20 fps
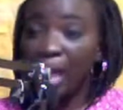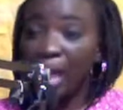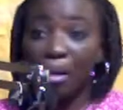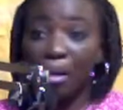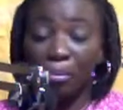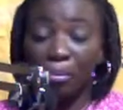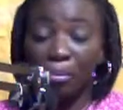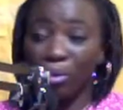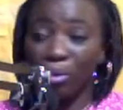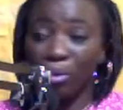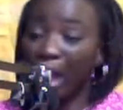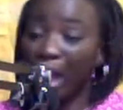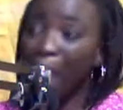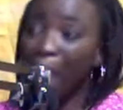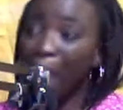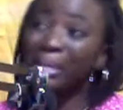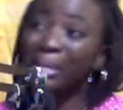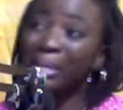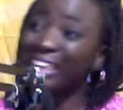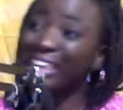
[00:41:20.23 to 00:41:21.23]
why me
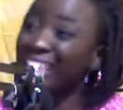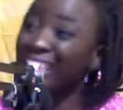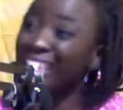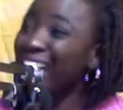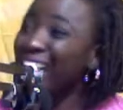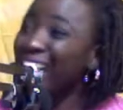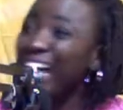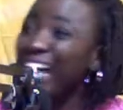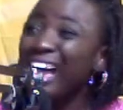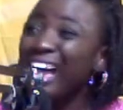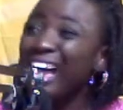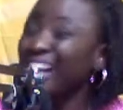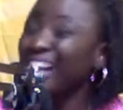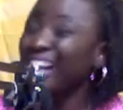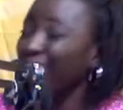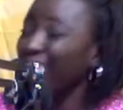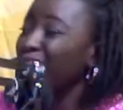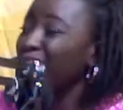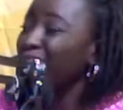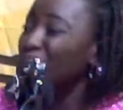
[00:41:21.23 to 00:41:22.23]
can't
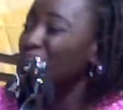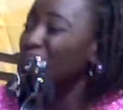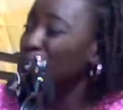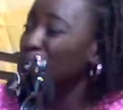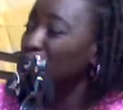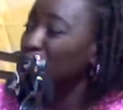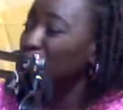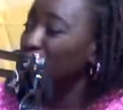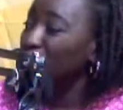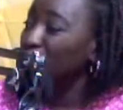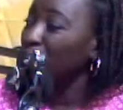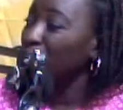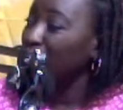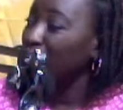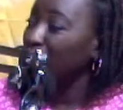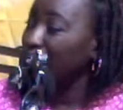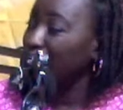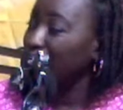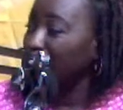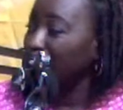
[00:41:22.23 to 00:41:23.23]
control
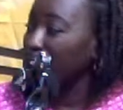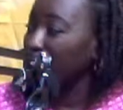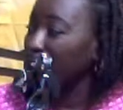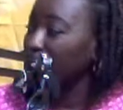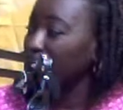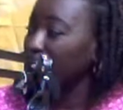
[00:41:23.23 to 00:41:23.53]
him?